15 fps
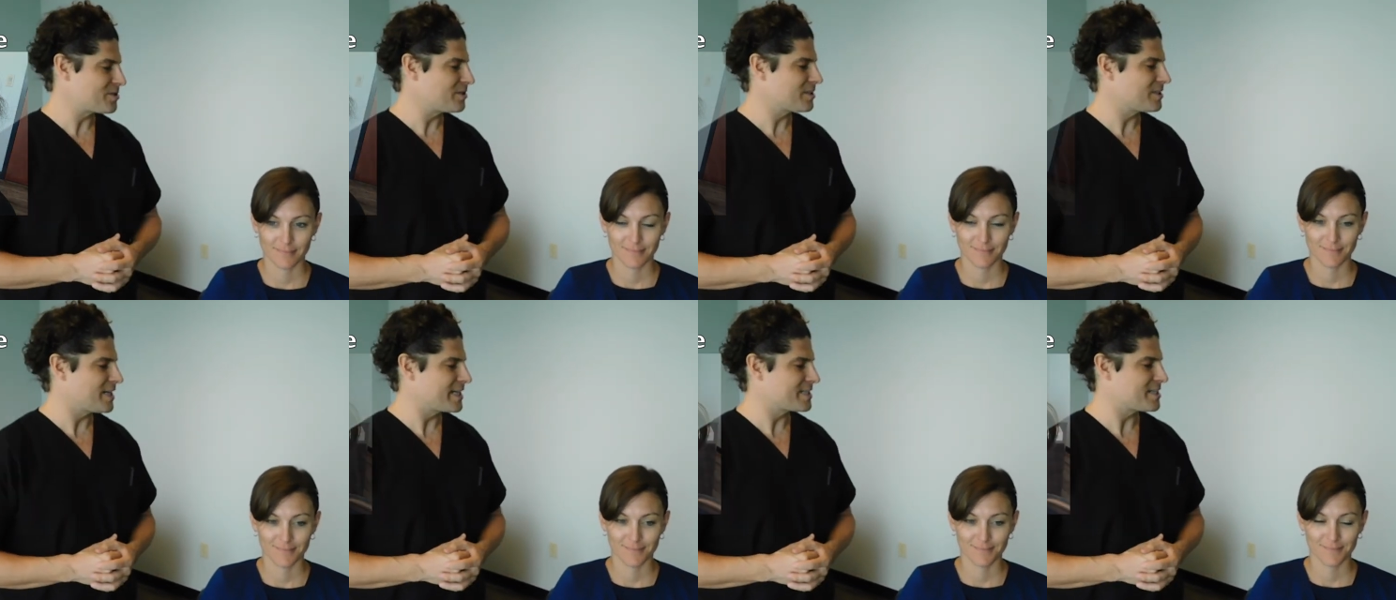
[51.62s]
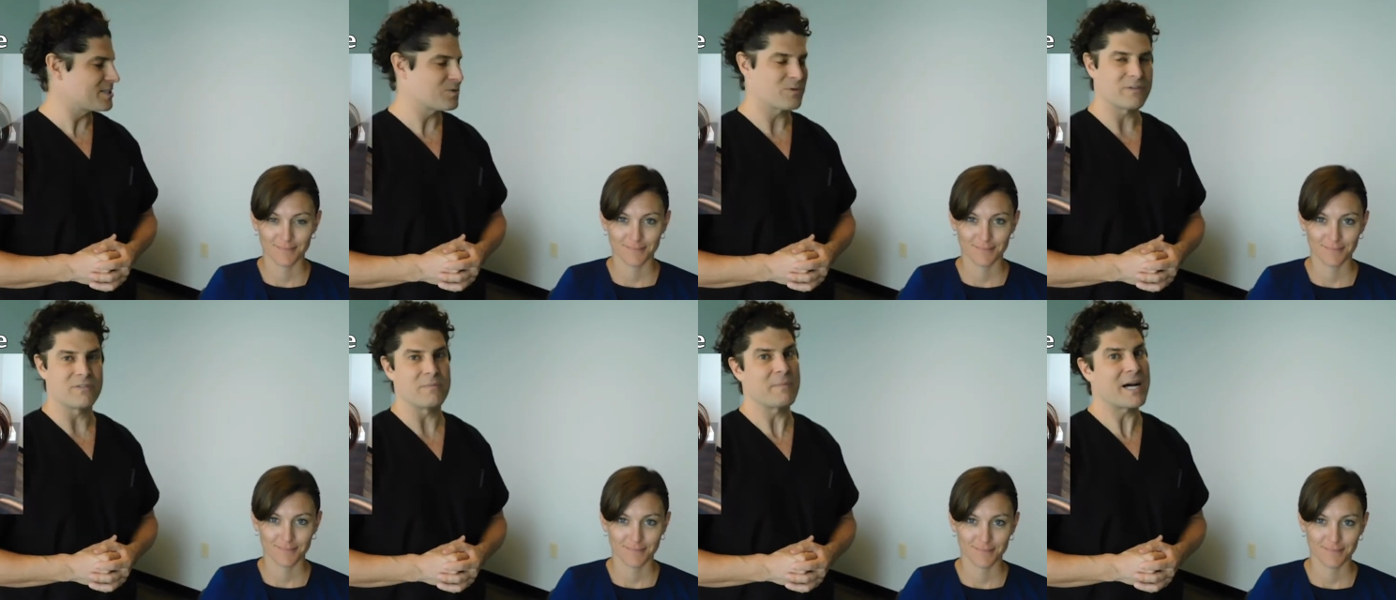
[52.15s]
Speaker 1: looked like to
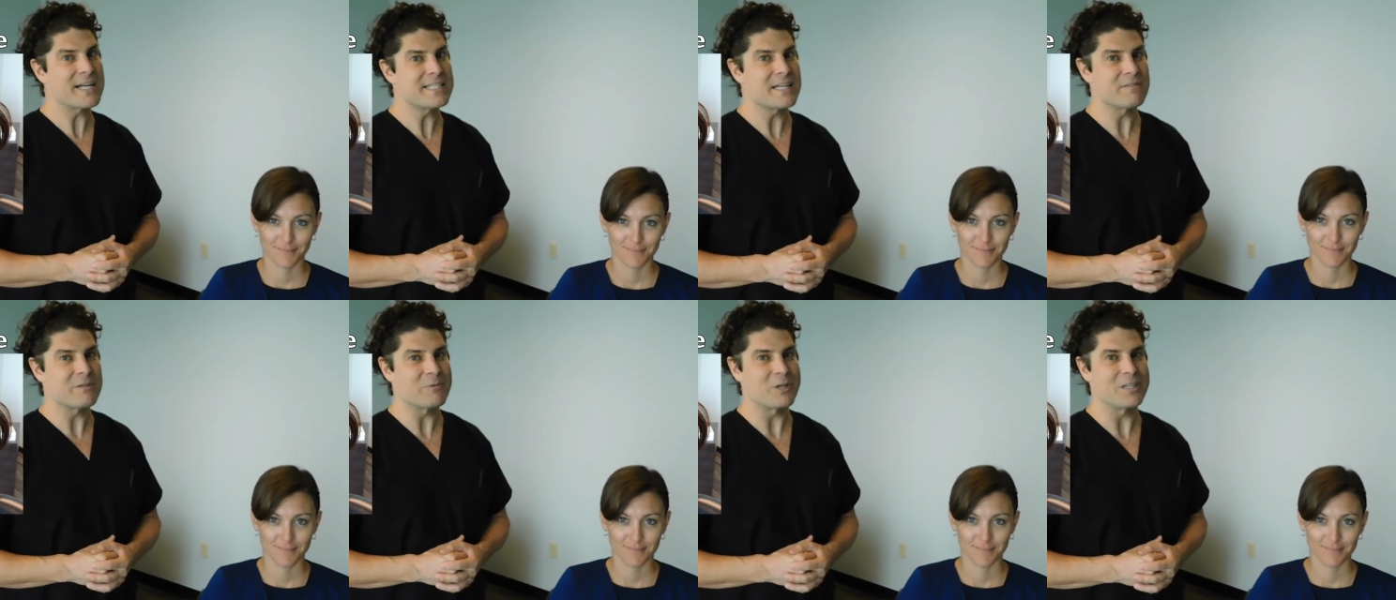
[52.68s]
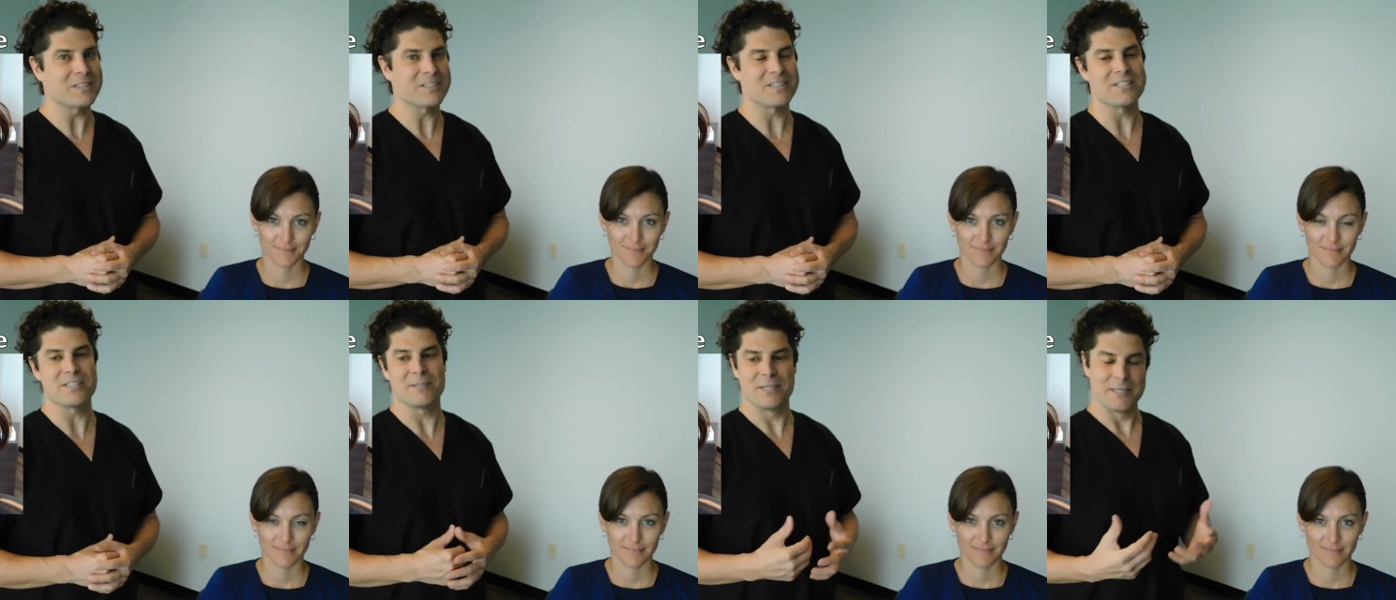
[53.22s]
sort of remind everyone,
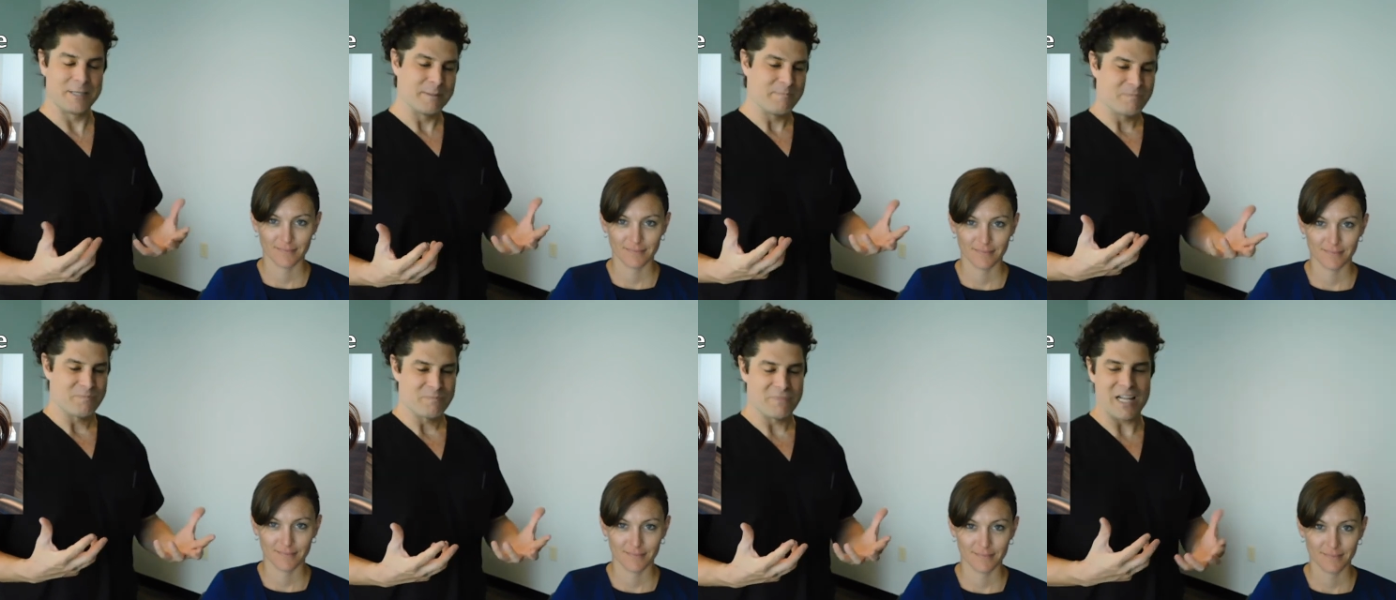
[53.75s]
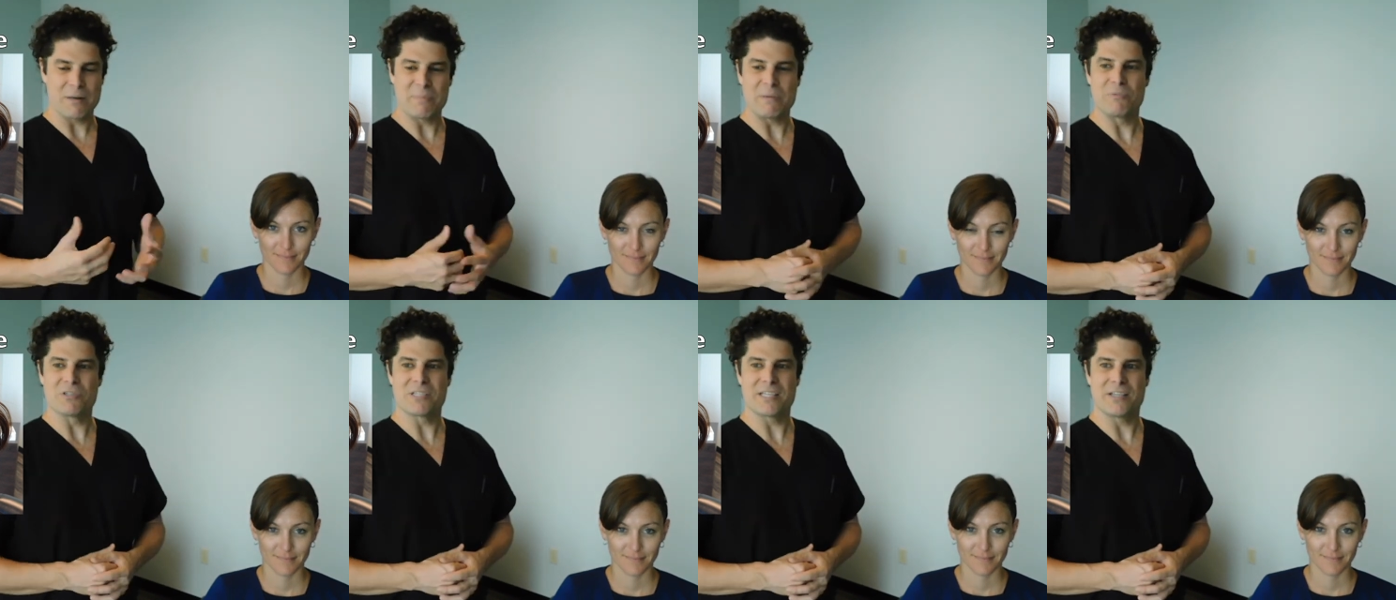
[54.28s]
because a lot of
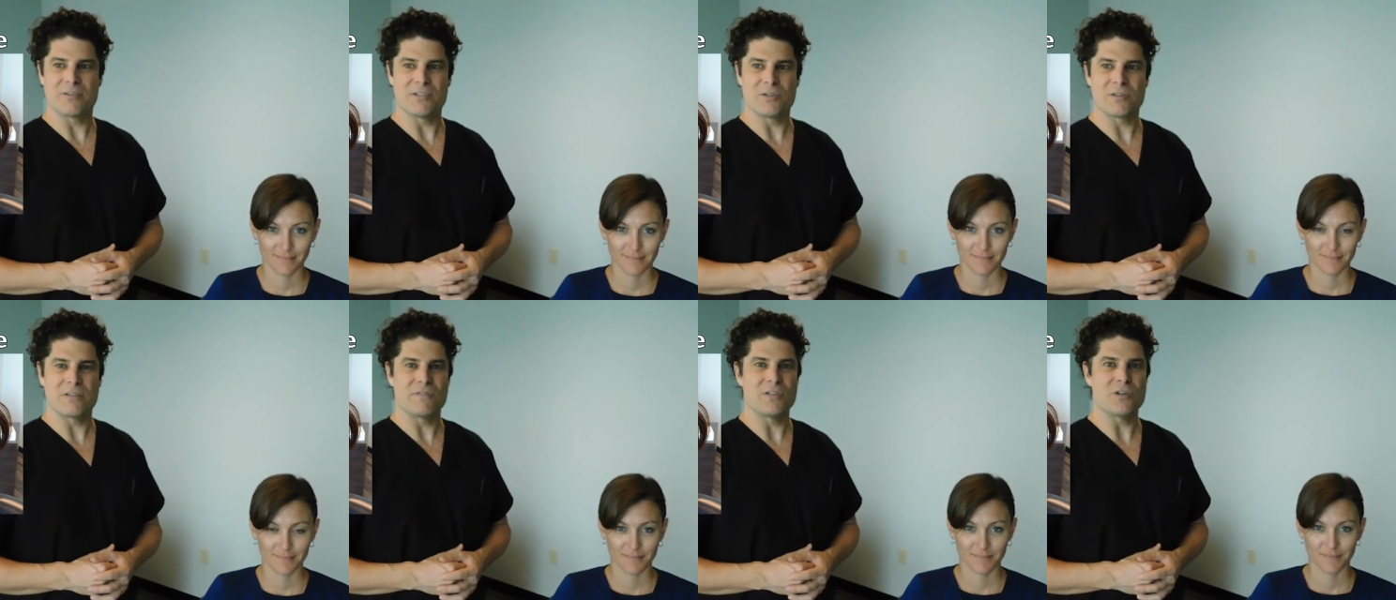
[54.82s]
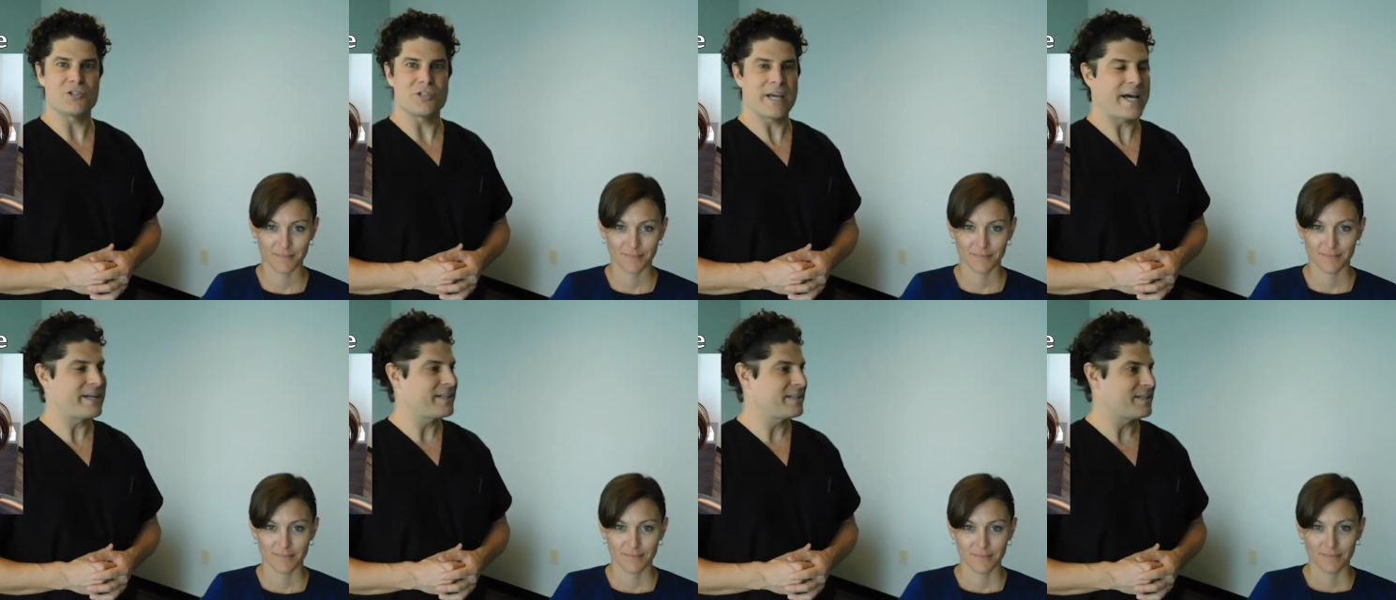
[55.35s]
people see her and don't even know she
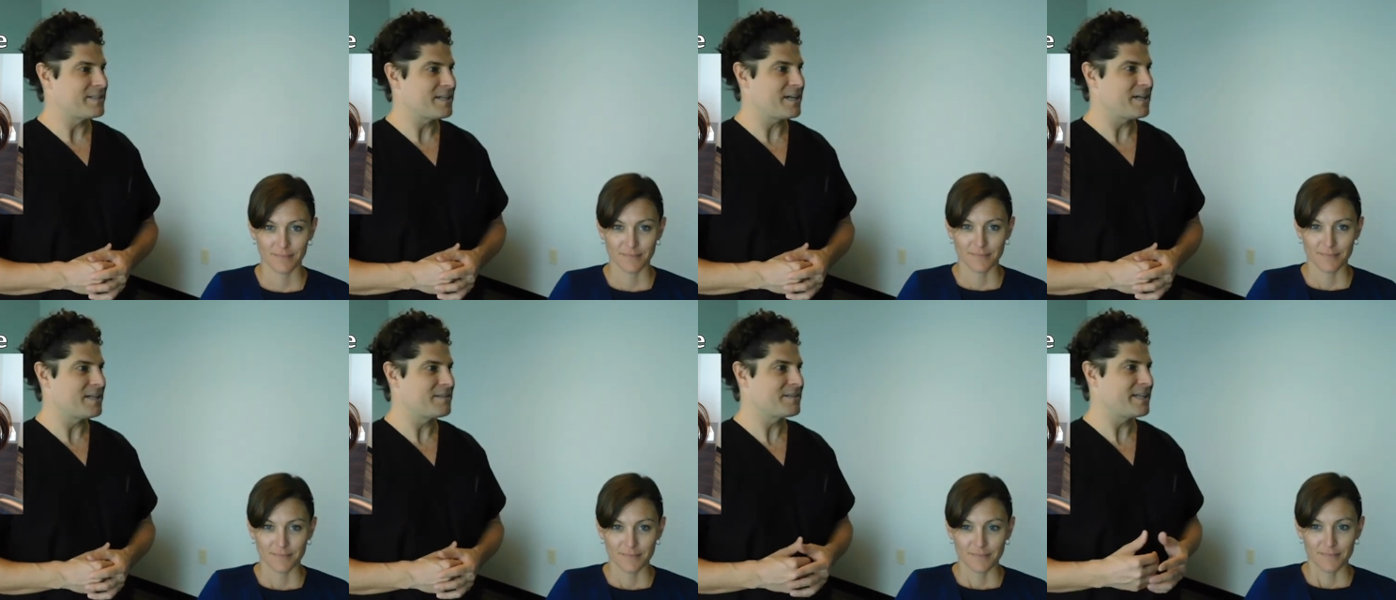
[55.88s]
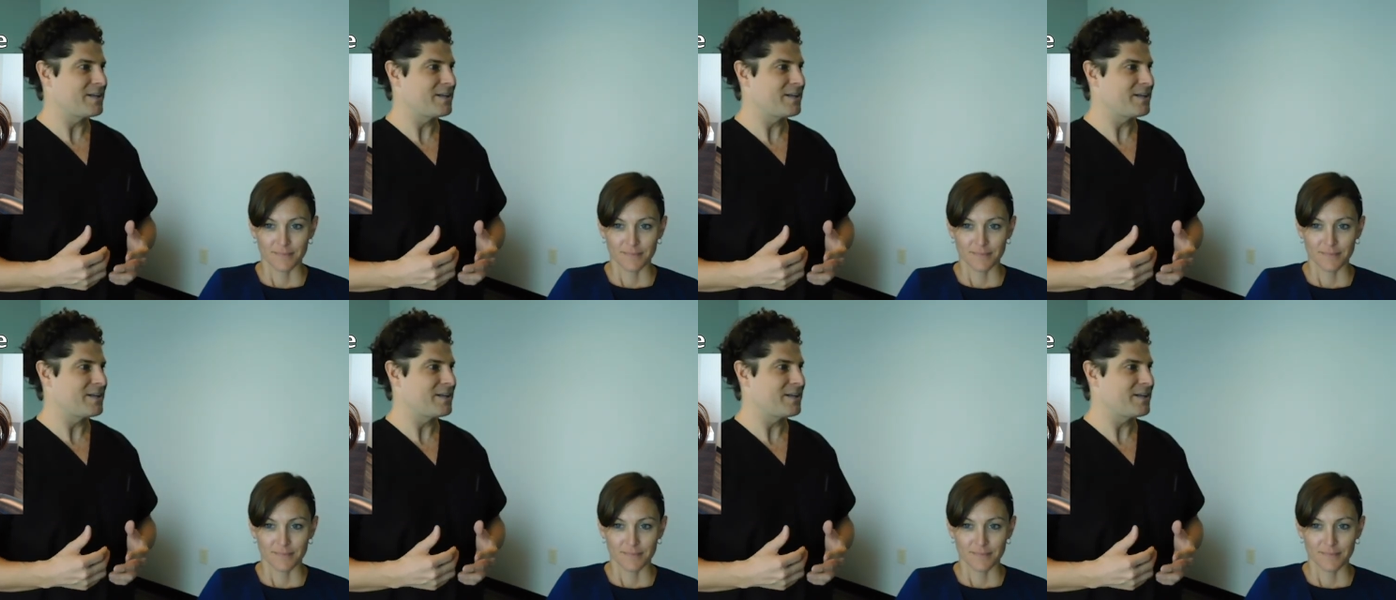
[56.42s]
had anything done.